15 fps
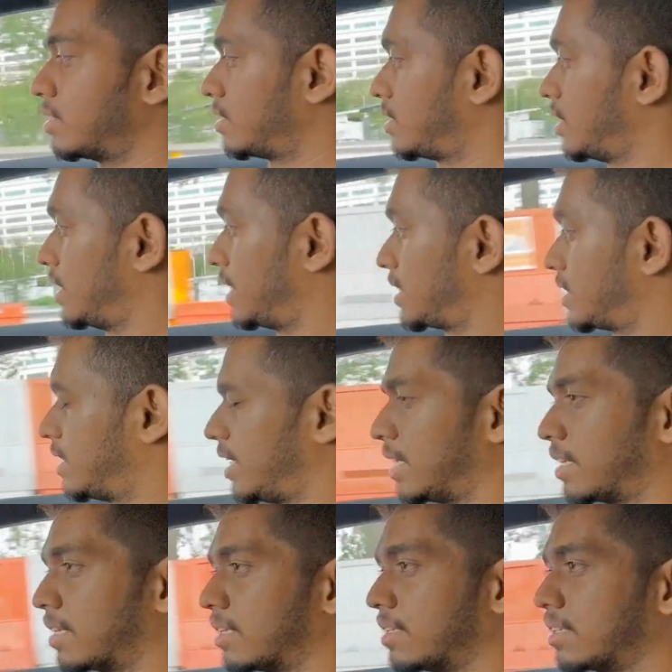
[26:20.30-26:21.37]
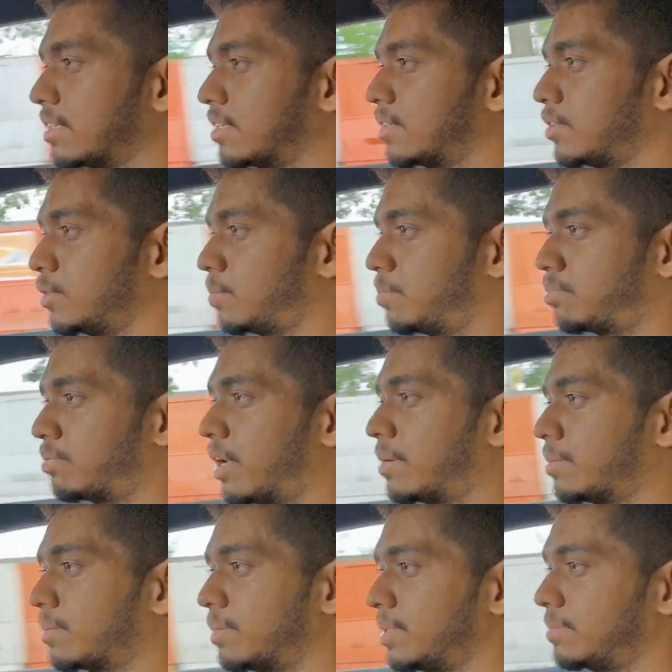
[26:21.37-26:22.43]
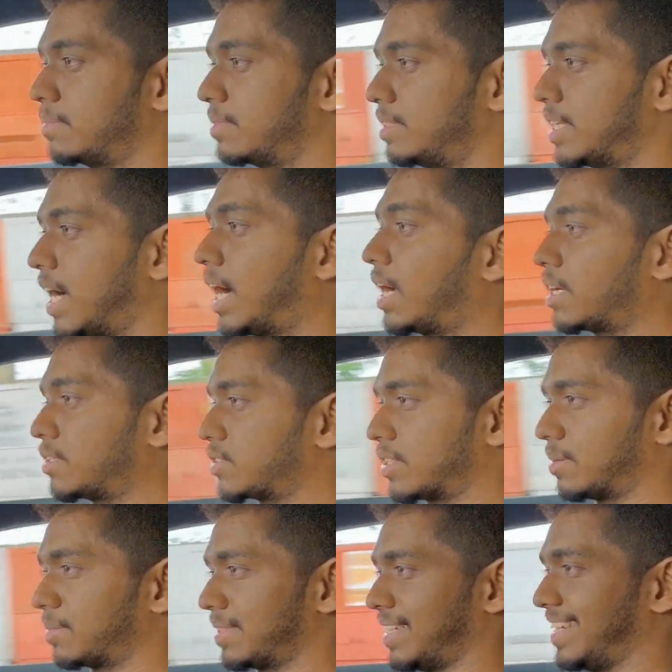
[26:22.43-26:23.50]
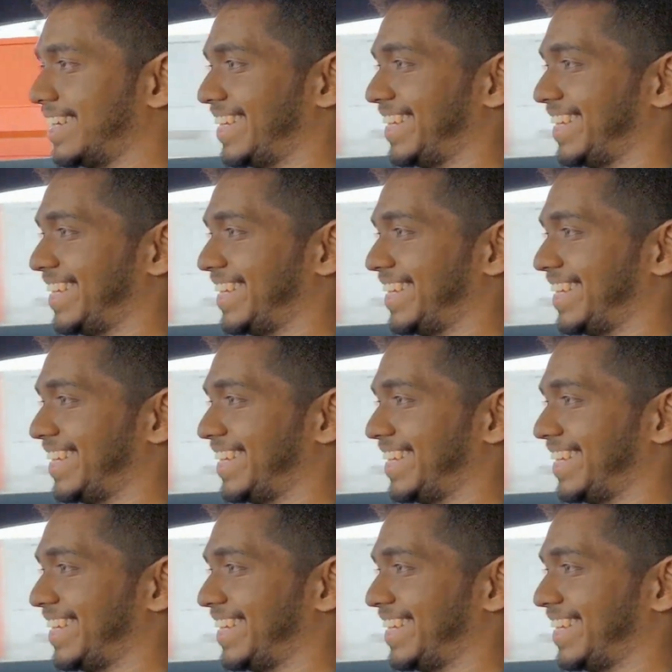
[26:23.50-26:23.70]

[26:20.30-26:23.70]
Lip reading: to this thing. You'd probably die or something.